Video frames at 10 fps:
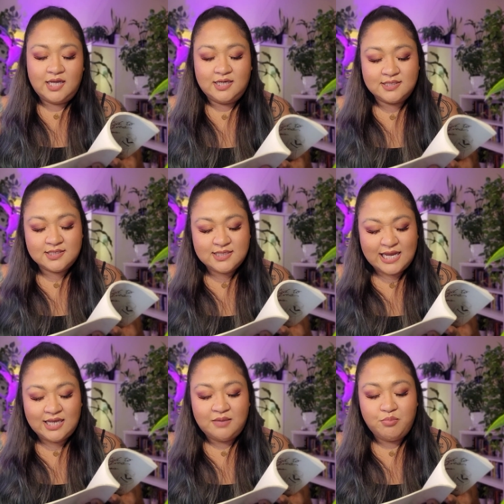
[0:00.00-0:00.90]
in a
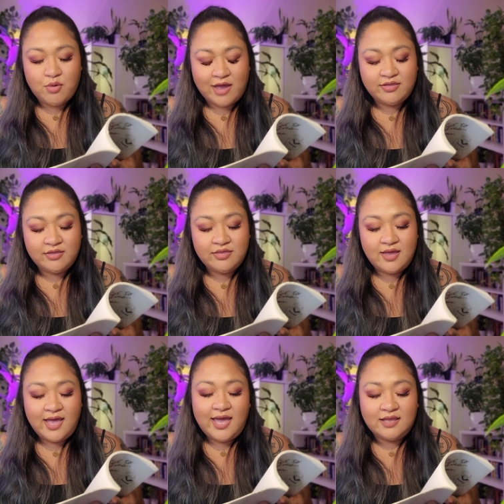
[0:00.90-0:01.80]
steady breath
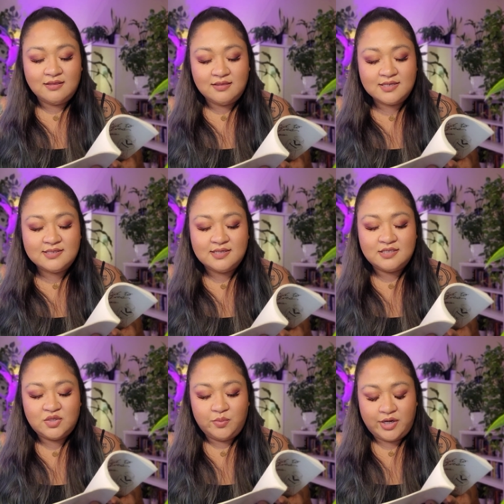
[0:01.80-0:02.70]
and
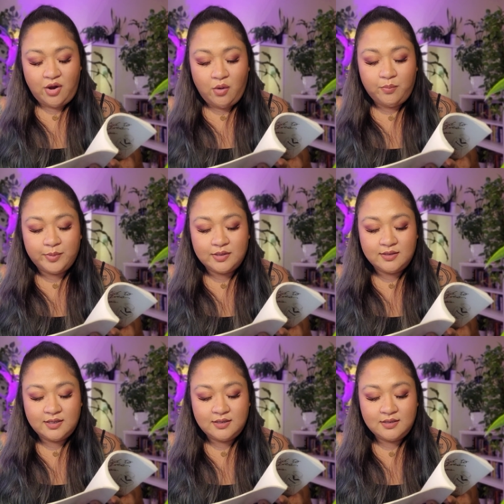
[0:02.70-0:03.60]
listen to it openly.